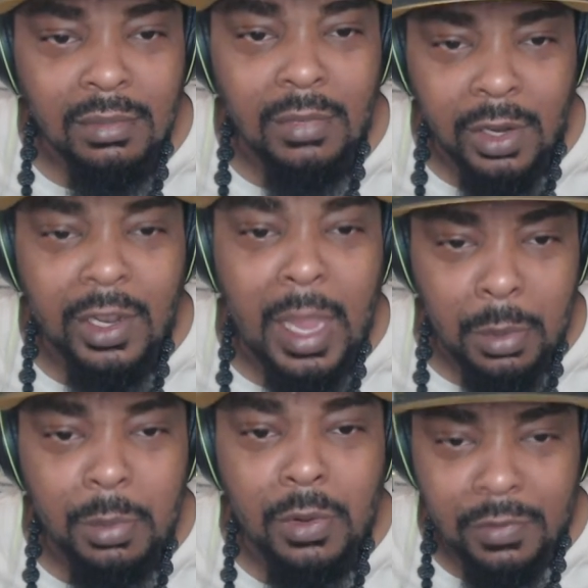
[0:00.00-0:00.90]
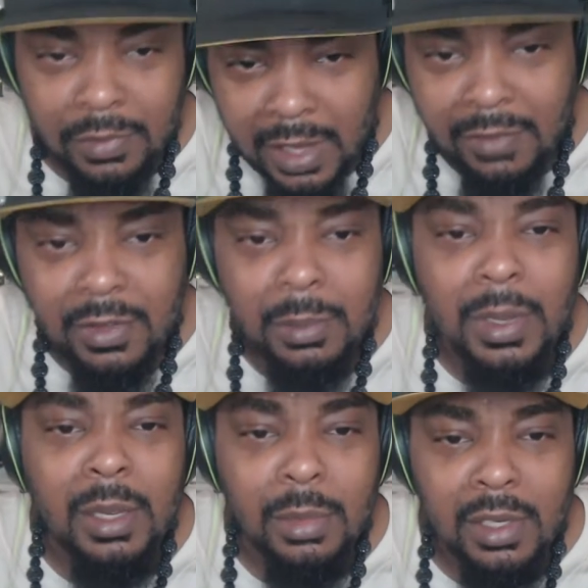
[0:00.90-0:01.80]
They're capable of having a
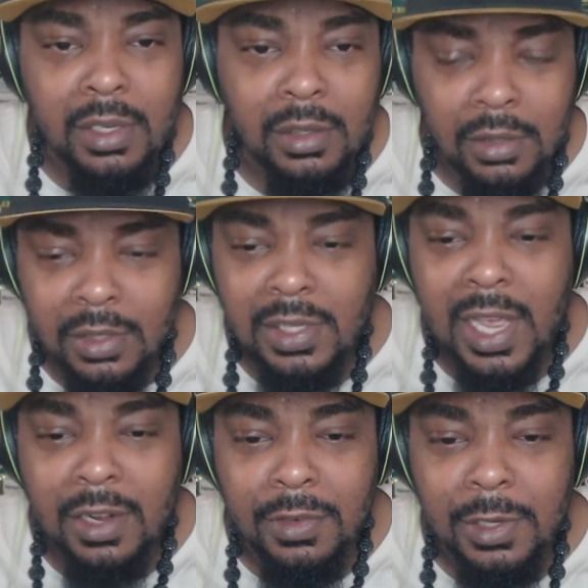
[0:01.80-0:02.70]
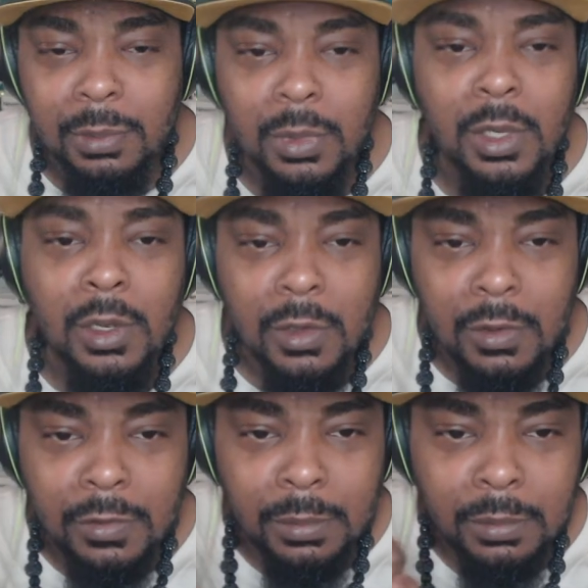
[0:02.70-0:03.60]
baby inside of them
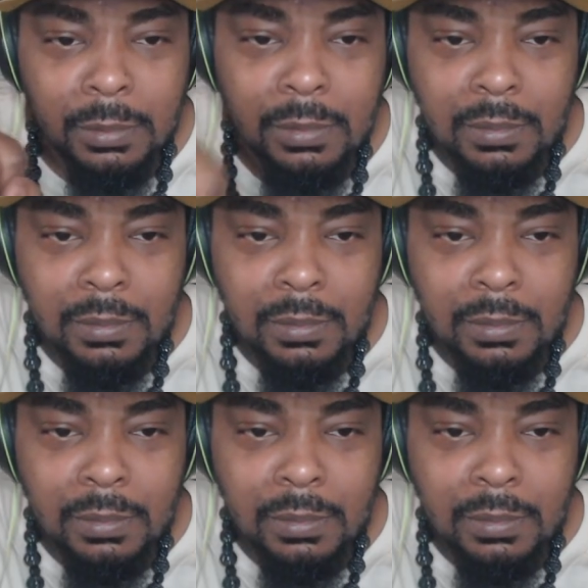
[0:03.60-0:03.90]
from,